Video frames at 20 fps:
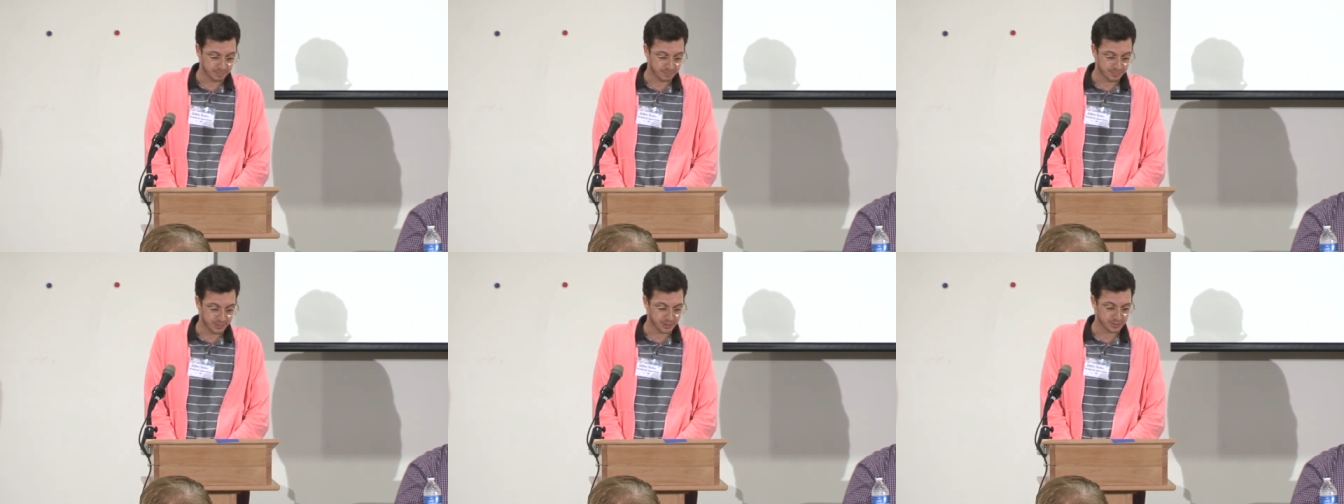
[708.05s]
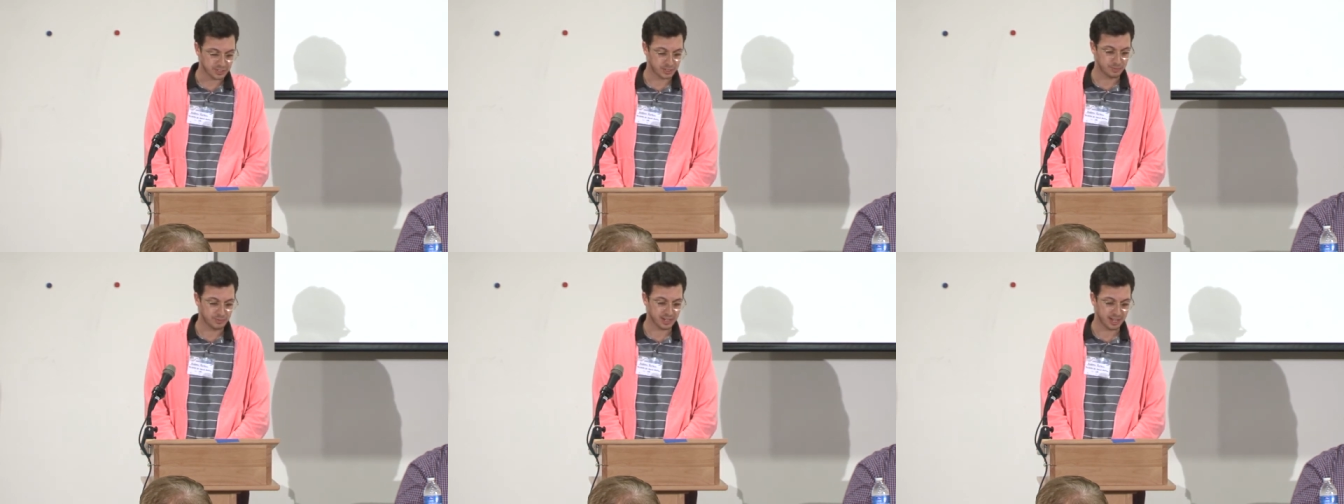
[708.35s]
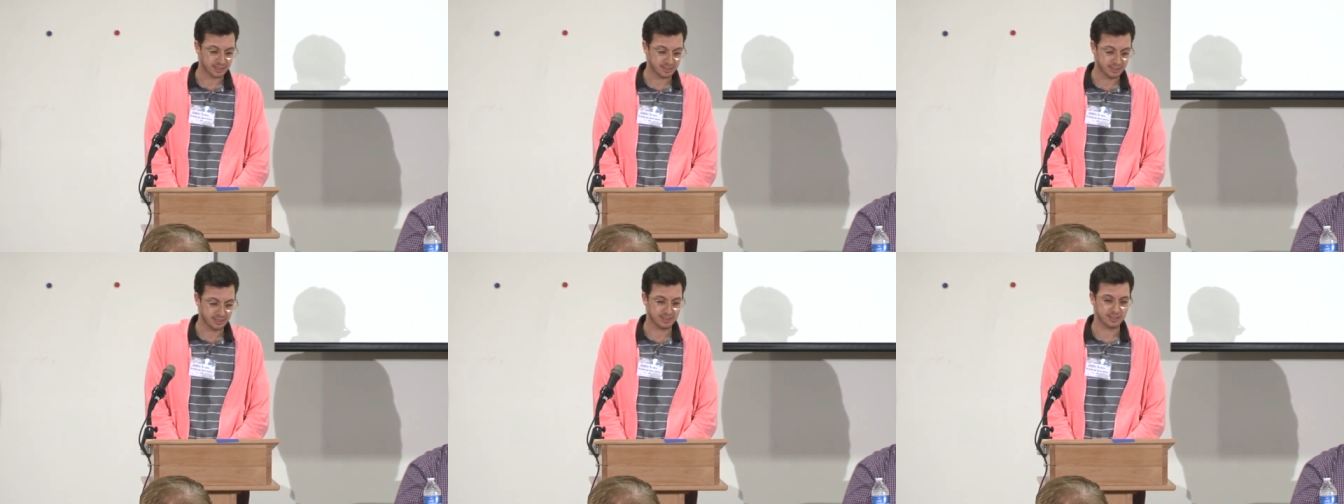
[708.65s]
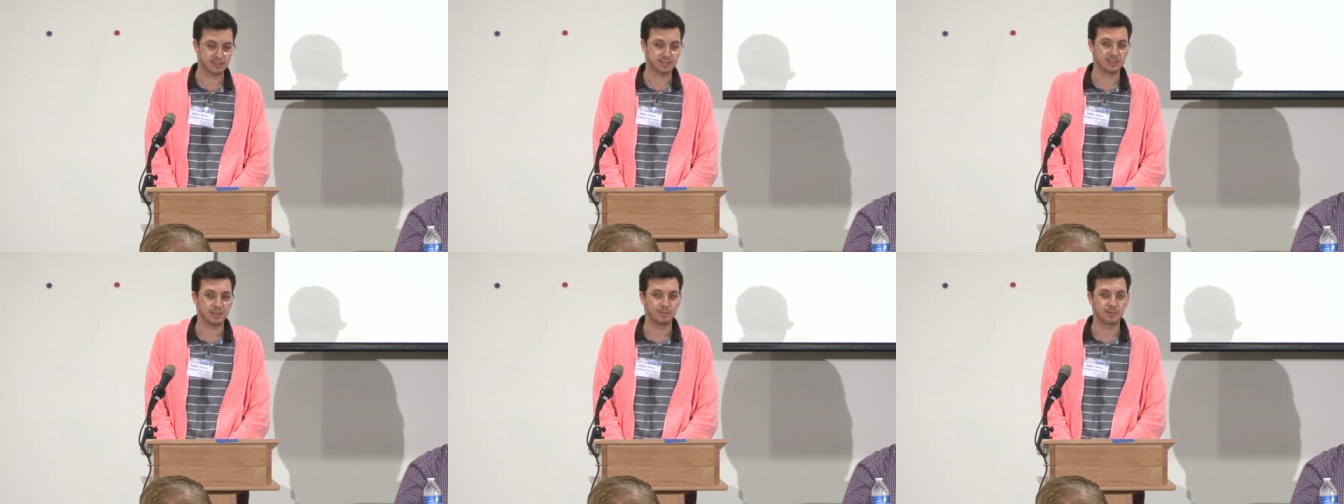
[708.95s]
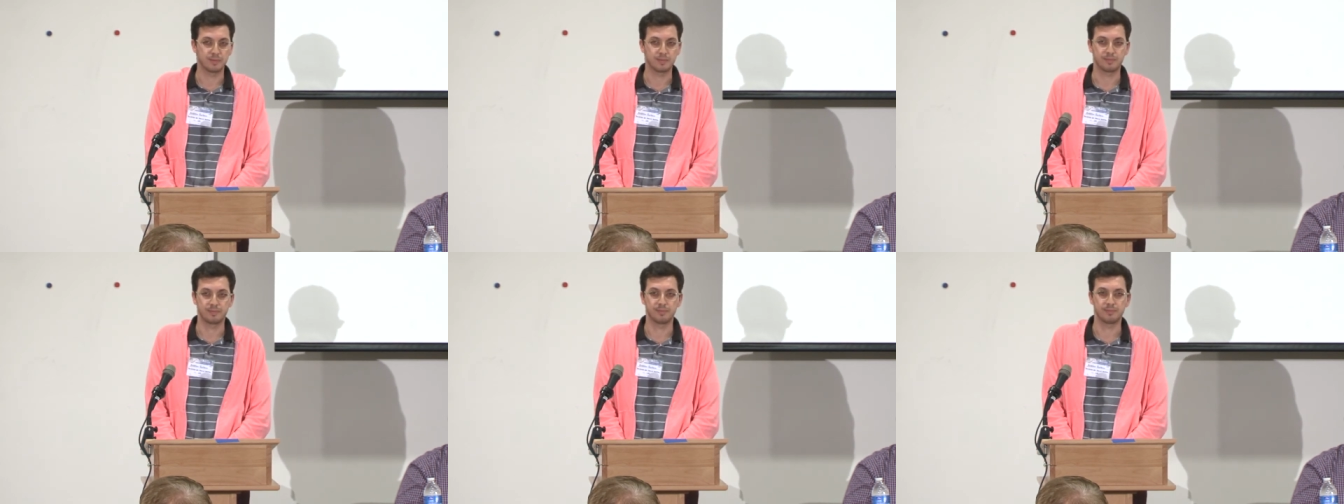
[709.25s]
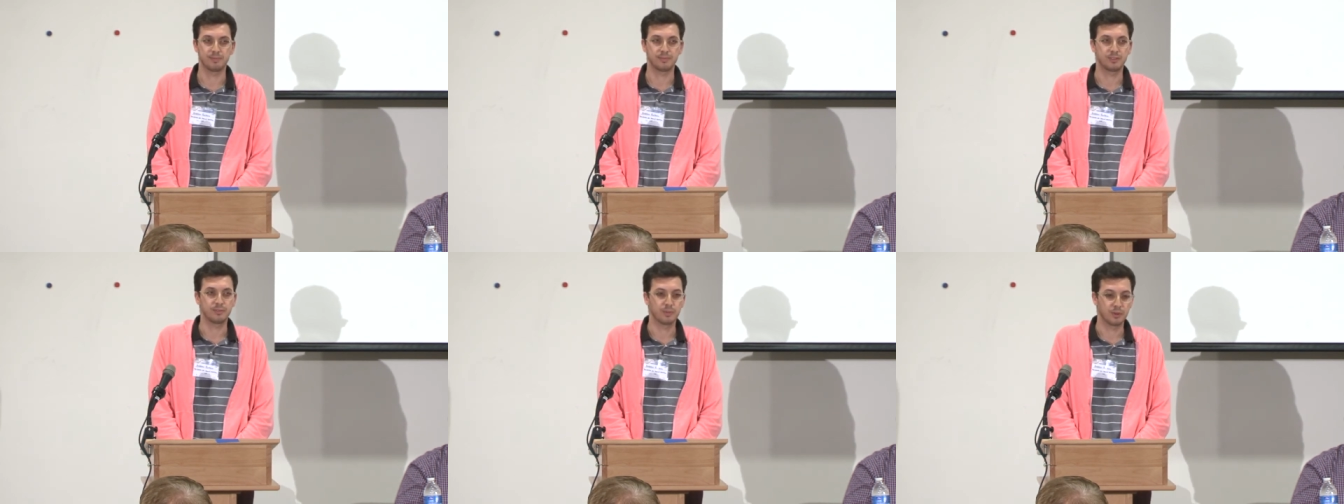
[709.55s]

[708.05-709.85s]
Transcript: They're subjected to some of the